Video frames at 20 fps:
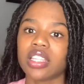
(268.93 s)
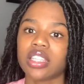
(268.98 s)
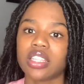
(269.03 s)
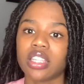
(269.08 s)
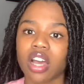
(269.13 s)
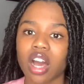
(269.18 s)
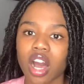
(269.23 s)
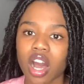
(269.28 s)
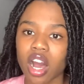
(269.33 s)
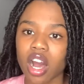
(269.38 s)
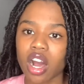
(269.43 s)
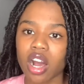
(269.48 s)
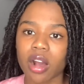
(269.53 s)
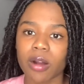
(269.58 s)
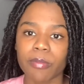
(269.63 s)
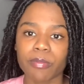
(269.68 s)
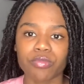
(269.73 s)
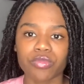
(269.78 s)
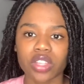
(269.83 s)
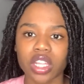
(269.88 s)

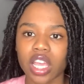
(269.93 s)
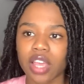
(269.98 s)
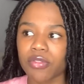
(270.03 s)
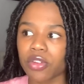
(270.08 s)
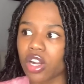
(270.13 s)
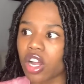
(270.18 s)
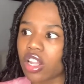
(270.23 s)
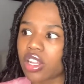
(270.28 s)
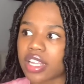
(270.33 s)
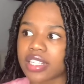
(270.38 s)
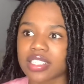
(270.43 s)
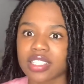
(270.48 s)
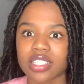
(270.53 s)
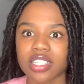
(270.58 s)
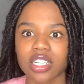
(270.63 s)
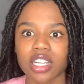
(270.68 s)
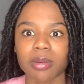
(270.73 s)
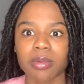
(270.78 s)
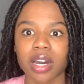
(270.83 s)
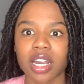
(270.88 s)
If you don't listen
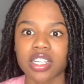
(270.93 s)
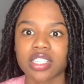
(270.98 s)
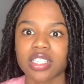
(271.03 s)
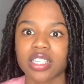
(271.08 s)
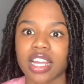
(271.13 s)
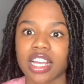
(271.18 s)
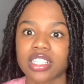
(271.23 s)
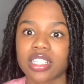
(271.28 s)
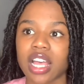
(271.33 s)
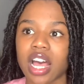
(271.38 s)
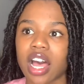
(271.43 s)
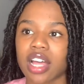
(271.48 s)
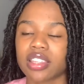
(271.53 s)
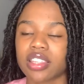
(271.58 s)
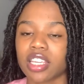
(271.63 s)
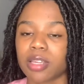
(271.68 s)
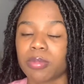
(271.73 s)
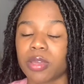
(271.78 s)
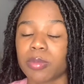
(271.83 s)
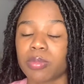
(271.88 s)
to them, honestly, that's how I
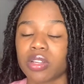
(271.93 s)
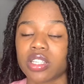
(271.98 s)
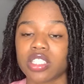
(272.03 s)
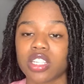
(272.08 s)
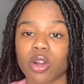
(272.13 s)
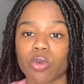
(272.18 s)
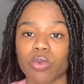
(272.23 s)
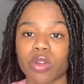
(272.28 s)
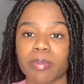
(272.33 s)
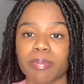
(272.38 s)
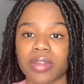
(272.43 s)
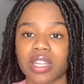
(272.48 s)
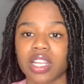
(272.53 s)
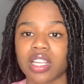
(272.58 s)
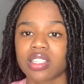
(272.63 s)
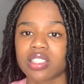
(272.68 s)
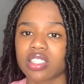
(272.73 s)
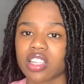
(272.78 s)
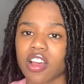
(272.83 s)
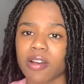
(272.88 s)
think people end up ripping
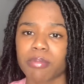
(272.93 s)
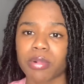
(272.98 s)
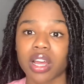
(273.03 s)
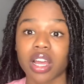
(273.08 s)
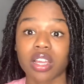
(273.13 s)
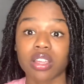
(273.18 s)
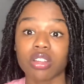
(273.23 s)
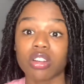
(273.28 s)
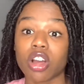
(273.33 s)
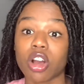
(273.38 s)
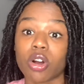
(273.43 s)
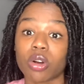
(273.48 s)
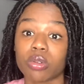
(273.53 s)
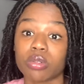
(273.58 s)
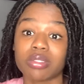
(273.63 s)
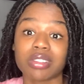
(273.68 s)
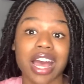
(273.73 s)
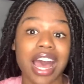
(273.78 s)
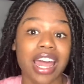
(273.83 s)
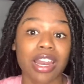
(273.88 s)
and stuff. But, you
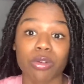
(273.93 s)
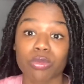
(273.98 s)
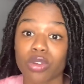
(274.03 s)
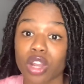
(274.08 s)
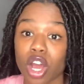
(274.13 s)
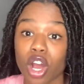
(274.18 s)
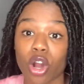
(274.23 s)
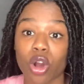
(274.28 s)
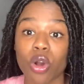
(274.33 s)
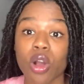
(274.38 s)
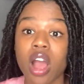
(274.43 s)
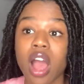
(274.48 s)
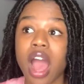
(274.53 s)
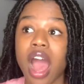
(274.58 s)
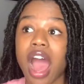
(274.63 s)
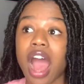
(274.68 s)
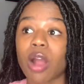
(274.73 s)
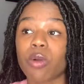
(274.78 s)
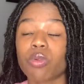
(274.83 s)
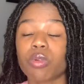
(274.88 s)
know, I don't know.
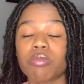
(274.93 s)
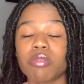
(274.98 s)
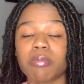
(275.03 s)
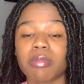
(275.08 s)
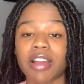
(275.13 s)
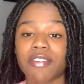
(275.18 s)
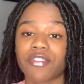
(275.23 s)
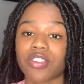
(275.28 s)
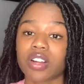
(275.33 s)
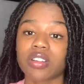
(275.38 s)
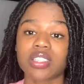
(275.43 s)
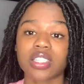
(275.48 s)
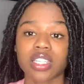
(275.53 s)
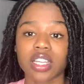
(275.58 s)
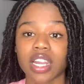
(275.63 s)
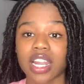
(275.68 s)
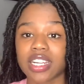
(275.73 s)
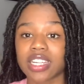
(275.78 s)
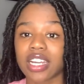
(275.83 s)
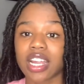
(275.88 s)
I ripped with my first
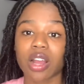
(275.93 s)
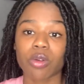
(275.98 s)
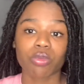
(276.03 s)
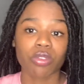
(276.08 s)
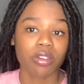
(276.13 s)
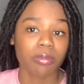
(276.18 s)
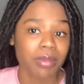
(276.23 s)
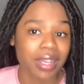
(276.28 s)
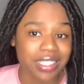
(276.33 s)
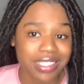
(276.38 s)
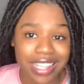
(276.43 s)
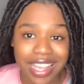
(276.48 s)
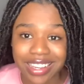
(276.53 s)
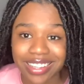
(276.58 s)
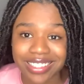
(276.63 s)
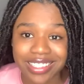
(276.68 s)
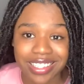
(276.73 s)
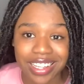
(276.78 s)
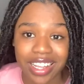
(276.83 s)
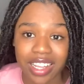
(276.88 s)
son. I did not rip with my
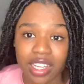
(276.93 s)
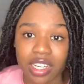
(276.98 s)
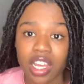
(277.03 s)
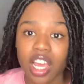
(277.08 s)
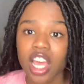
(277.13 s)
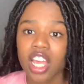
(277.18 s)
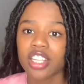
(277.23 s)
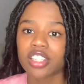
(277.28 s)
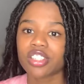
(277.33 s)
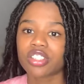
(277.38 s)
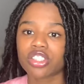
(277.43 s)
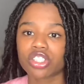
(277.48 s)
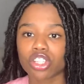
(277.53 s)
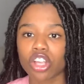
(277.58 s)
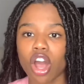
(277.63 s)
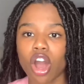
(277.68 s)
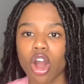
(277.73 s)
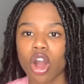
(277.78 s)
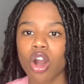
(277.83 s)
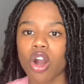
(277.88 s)
second son.
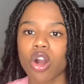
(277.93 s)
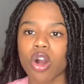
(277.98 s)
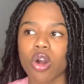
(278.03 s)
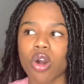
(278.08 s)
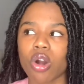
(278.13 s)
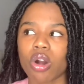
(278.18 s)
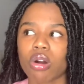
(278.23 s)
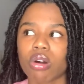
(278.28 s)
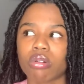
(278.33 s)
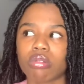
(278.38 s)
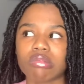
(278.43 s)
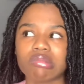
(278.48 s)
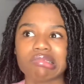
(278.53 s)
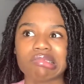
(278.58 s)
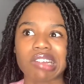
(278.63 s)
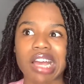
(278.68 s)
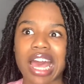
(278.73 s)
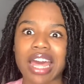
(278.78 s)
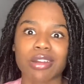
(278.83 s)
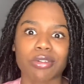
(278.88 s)
So,
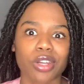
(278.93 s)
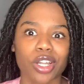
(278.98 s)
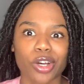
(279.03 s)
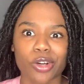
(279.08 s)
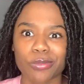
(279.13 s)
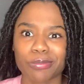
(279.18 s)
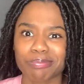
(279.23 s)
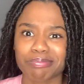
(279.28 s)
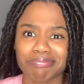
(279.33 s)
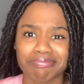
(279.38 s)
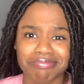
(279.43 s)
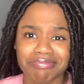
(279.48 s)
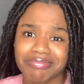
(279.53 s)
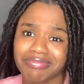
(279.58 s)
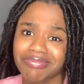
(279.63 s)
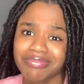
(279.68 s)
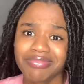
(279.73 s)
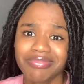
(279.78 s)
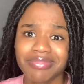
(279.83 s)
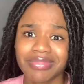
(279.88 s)
I don't know.
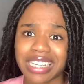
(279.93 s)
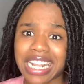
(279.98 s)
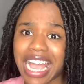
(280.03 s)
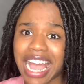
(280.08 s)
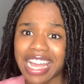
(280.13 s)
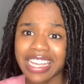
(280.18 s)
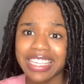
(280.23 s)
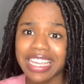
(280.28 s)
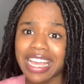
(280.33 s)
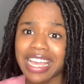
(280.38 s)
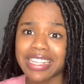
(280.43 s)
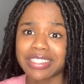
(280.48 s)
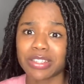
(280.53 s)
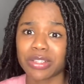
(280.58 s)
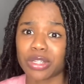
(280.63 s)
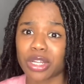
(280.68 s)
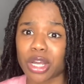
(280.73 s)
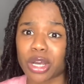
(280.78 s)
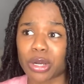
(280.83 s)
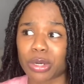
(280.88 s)
I guess,
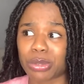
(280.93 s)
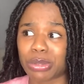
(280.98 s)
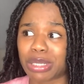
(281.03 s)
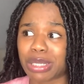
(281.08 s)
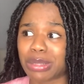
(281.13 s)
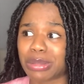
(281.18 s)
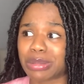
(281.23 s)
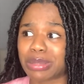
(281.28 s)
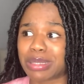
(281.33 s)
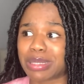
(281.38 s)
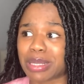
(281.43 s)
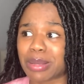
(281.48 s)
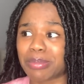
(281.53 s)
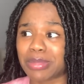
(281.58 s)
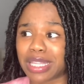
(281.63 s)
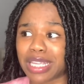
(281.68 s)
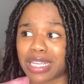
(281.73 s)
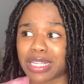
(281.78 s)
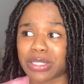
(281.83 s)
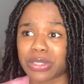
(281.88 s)
you know, some
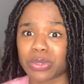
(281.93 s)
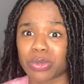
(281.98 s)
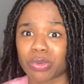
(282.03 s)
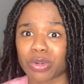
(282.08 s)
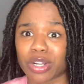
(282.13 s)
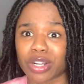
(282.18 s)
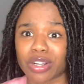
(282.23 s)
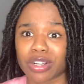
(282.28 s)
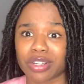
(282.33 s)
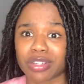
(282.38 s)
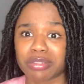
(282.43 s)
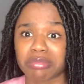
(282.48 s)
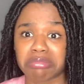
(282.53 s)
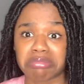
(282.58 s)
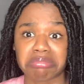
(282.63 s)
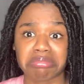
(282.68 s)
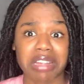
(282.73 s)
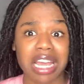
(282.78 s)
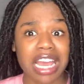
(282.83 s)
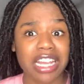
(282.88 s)
things were
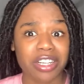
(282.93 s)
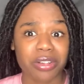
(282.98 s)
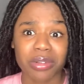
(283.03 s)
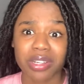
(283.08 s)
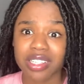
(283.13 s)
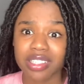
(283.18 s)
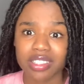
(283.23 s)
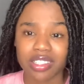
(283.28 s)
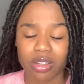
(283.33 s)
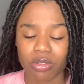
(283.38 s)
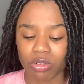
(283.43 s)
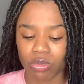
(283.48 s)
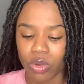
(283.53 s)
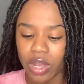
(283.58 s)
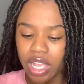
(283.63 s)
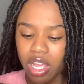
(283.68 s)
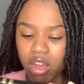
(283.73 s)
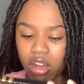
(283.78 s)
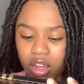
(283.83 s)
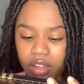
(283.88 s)
accurate and some were
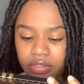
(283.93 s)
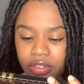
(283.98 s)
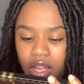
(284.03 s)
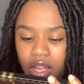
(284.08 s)
way off.